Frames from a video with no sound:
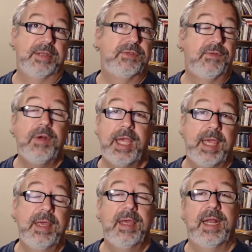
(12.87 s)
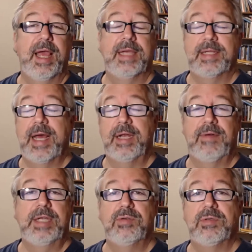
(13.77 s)
It's free, and it has a lot of
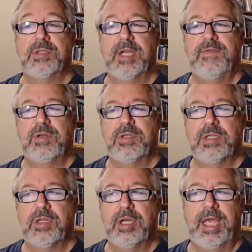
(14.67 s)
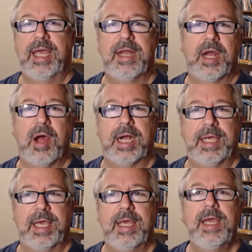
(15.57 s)
great tools if you're just looking into
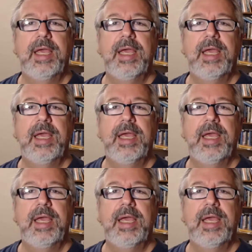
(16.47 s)
AutoHotkey.